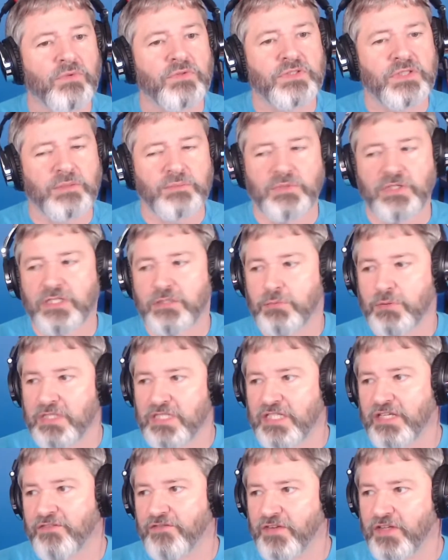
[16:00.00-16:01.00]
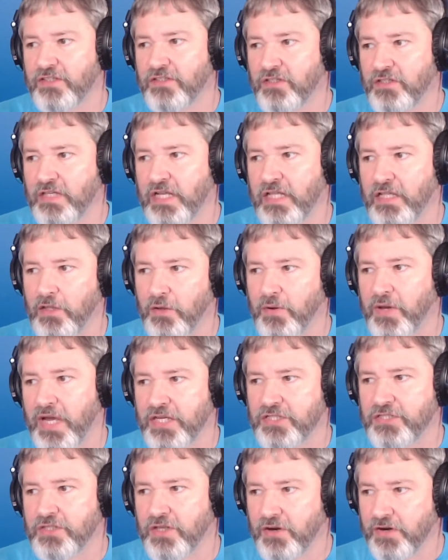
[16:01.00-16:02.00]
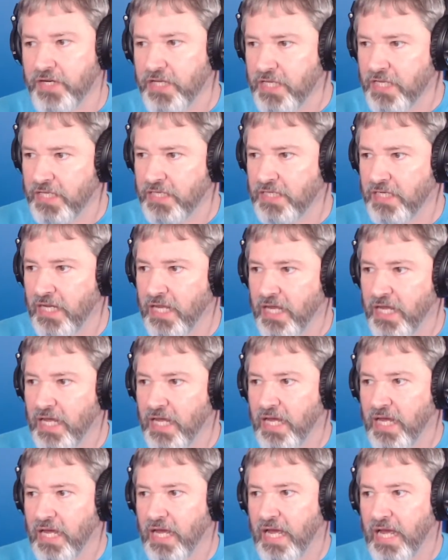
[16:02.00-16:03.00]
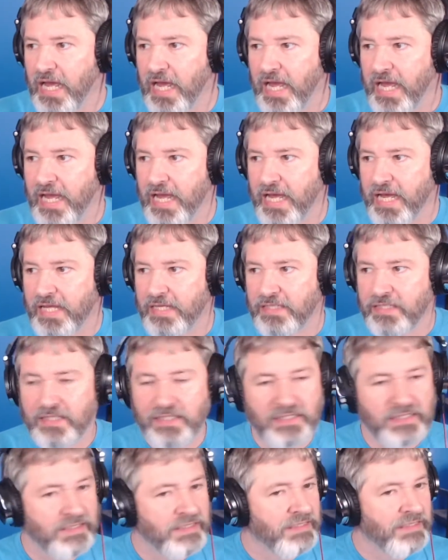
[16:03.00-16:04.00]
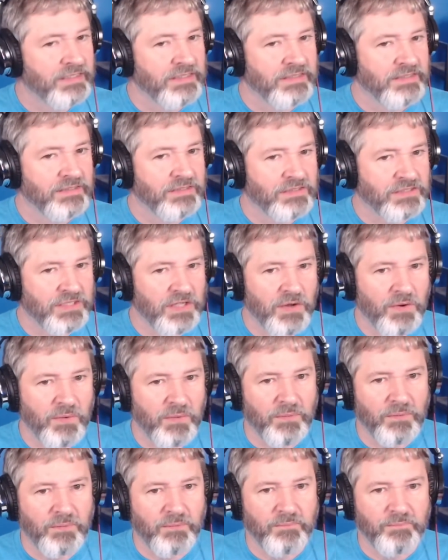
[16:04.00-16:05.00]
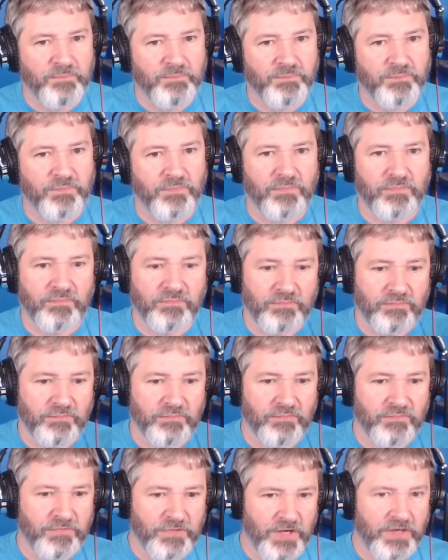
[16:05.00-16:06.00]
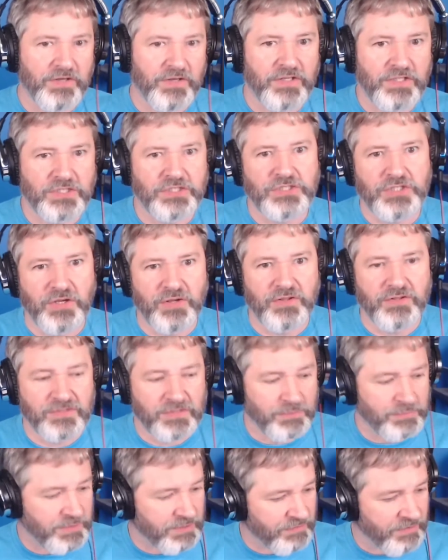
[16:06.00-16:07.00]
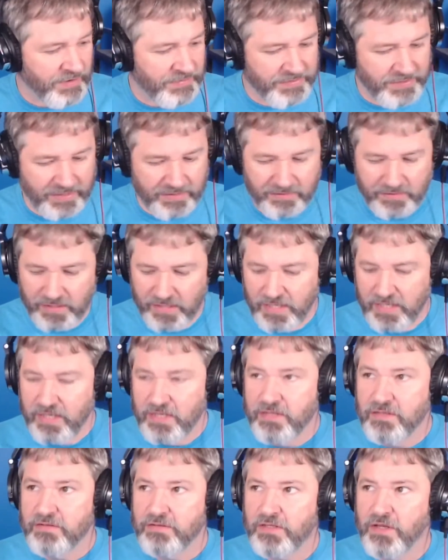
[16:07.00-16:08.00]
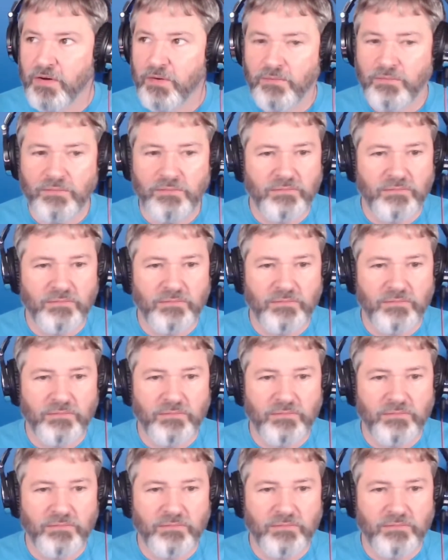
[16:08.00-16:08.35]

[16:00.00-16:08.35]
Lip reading: something specific to that location they're in. And so they're going to show you something right there. So